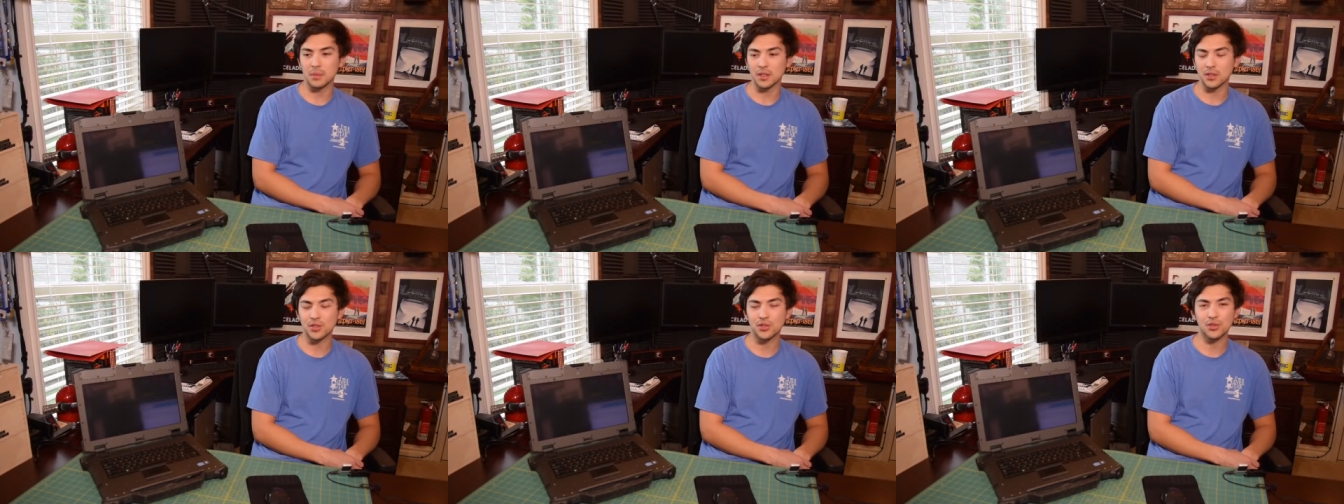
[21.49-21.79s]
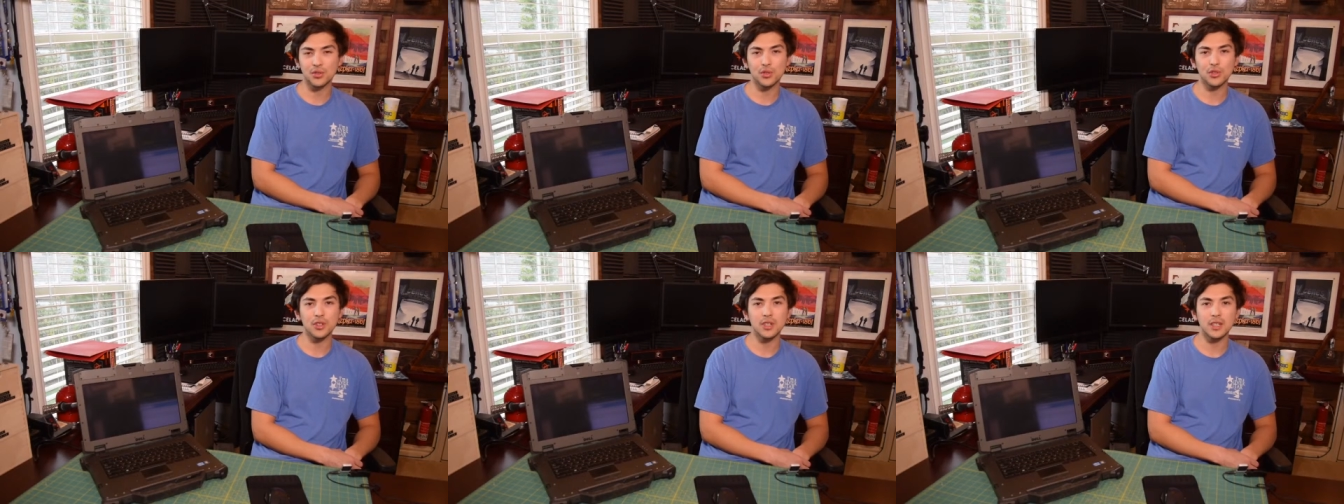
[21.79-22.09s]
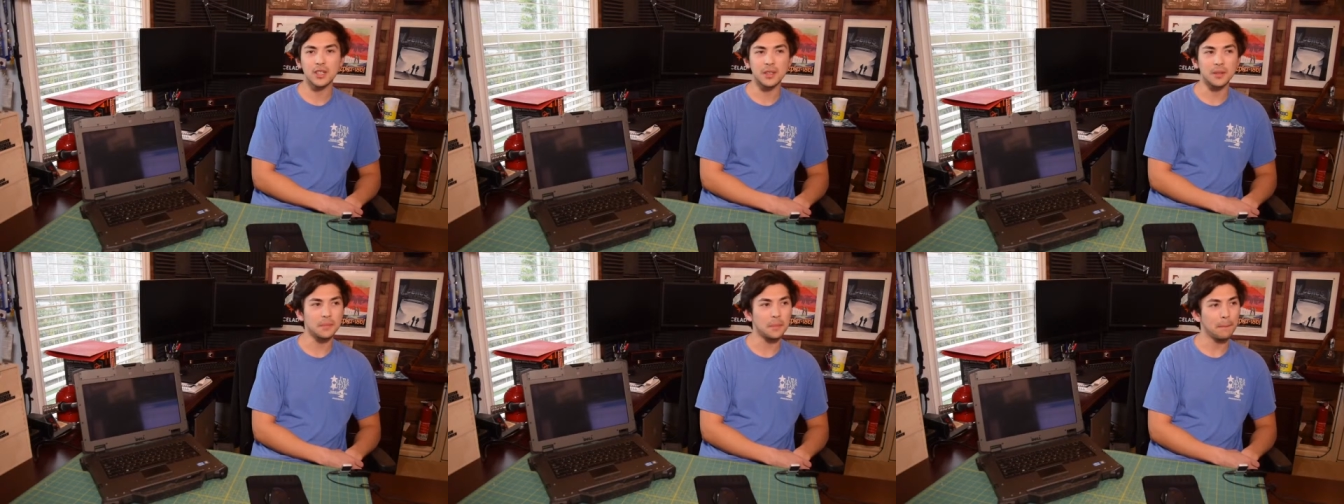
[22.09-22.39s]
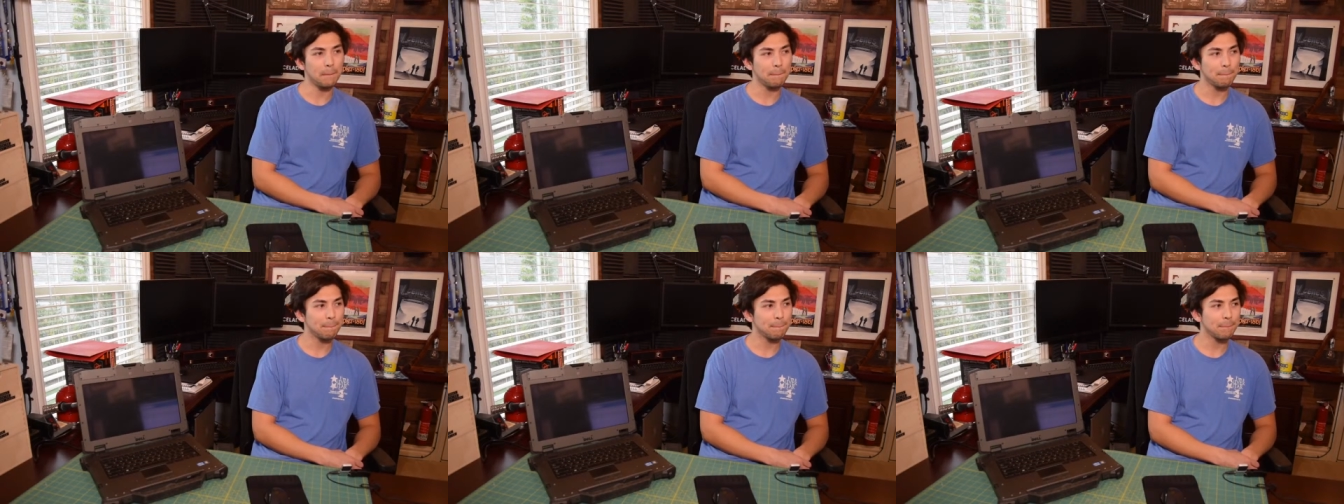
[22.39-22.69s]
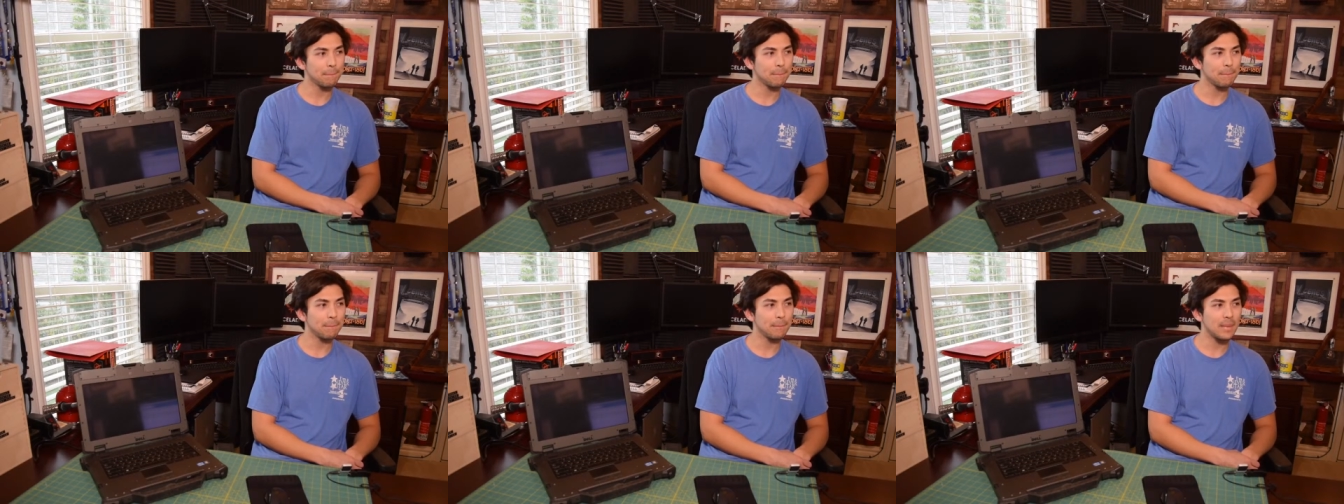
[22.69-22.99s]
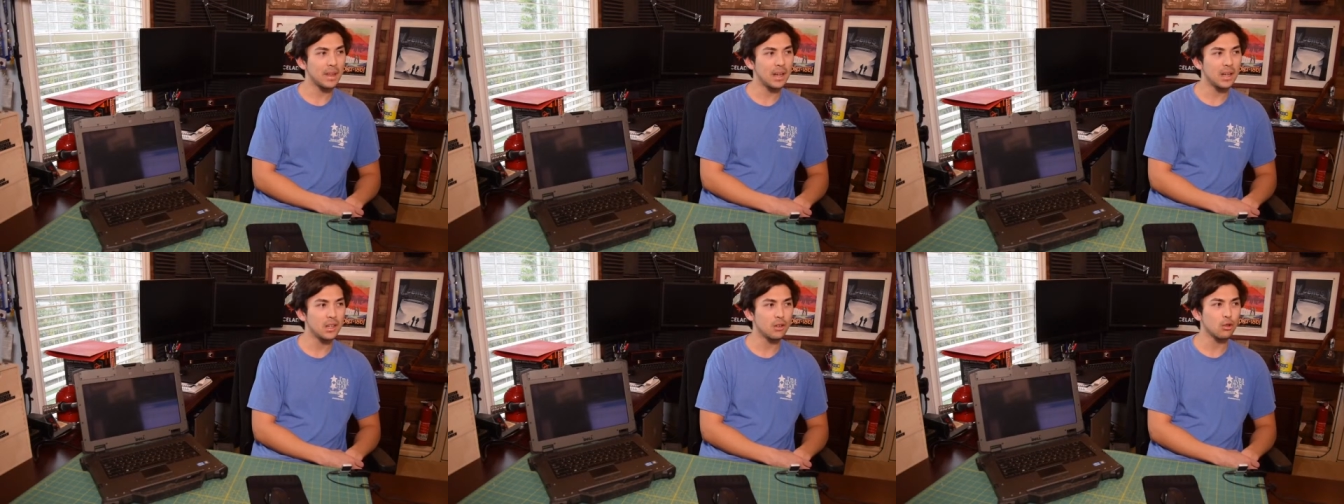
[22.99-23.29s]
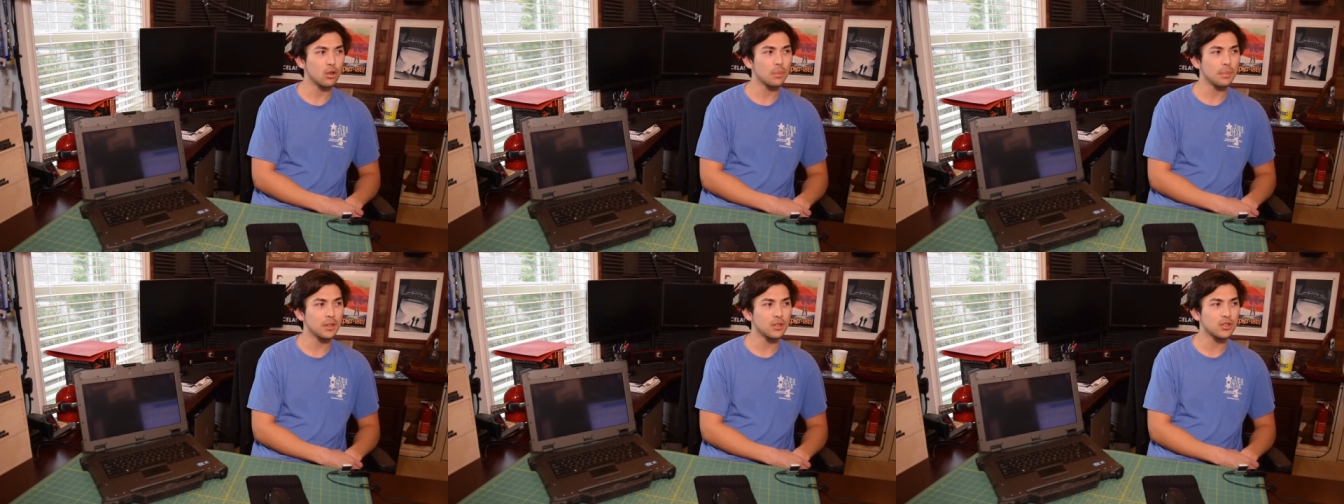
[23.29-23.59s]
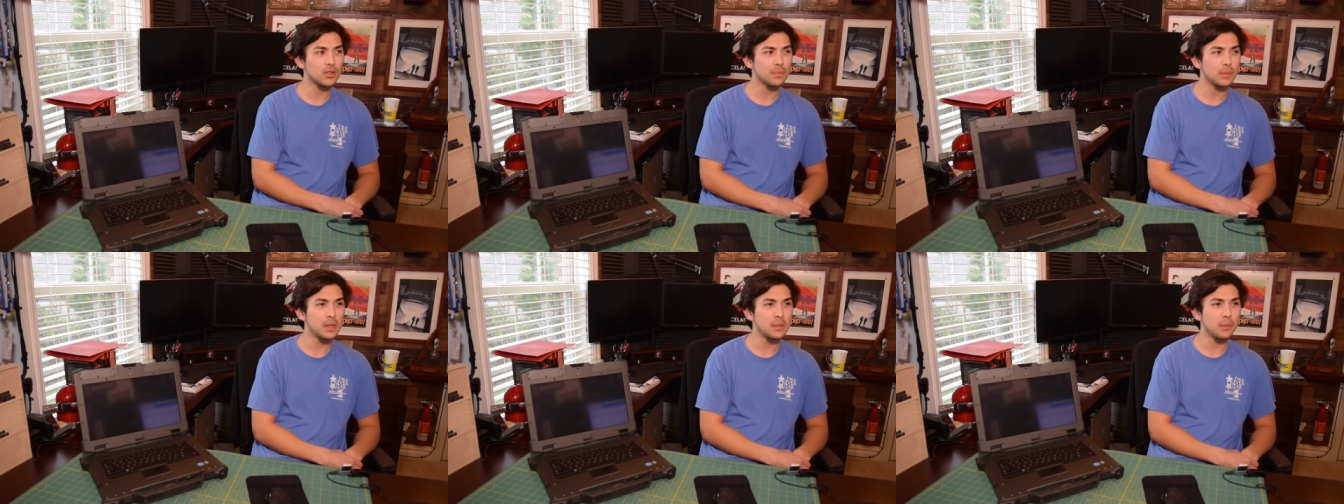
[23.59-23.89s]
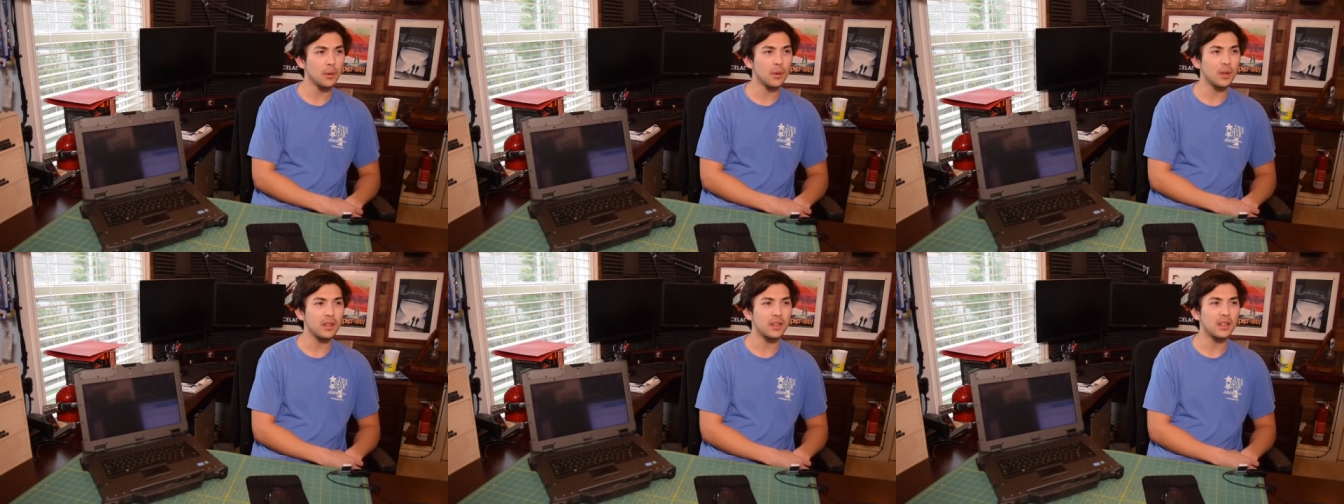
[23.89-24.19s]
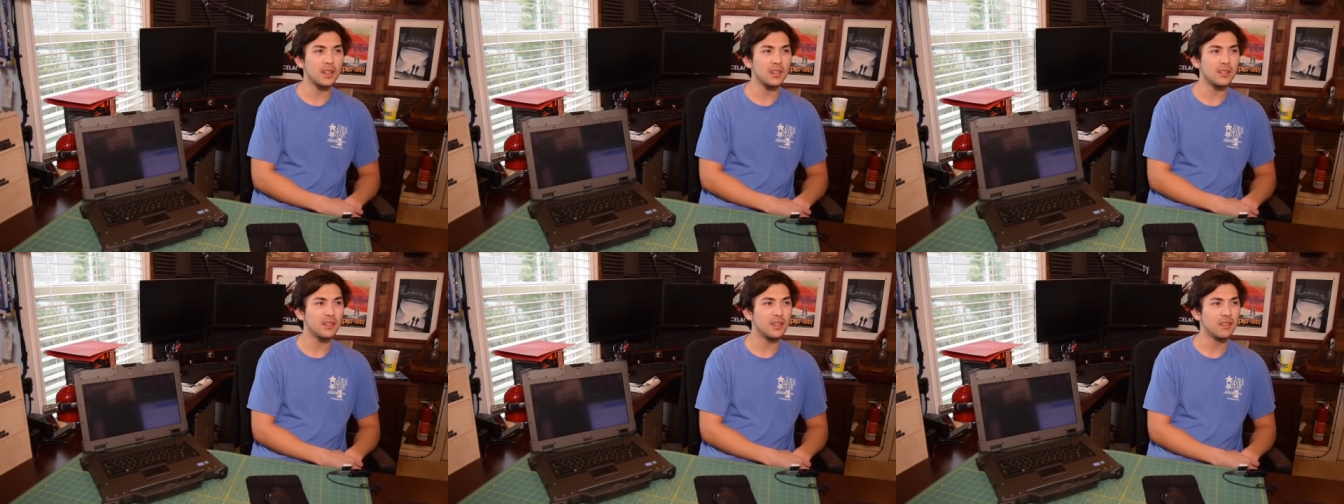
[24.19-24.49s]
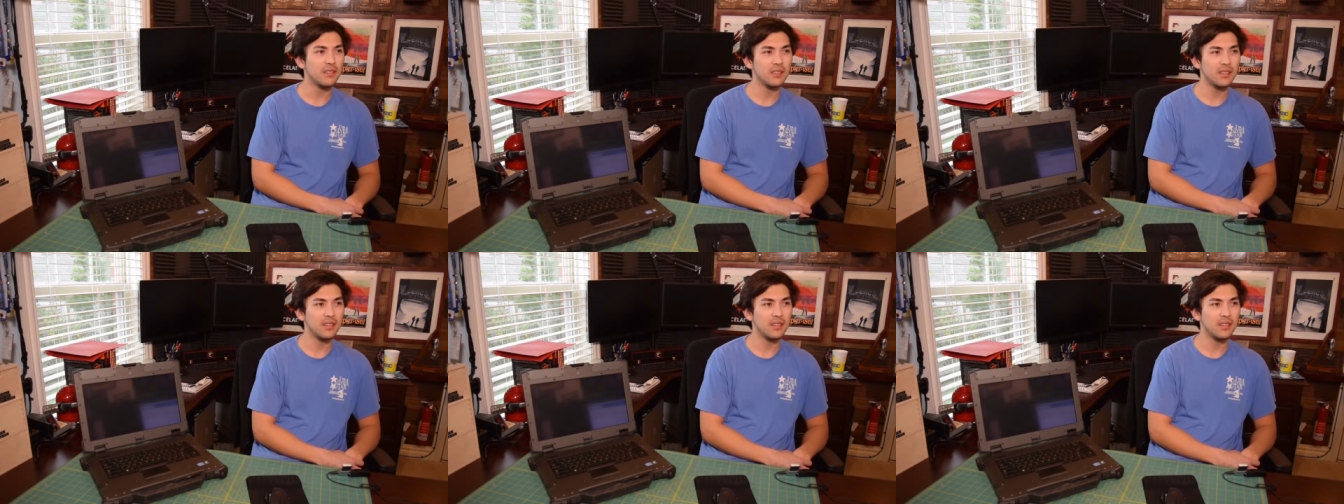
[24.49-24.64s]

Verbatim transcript: a stream, and there were a bunch of people in it.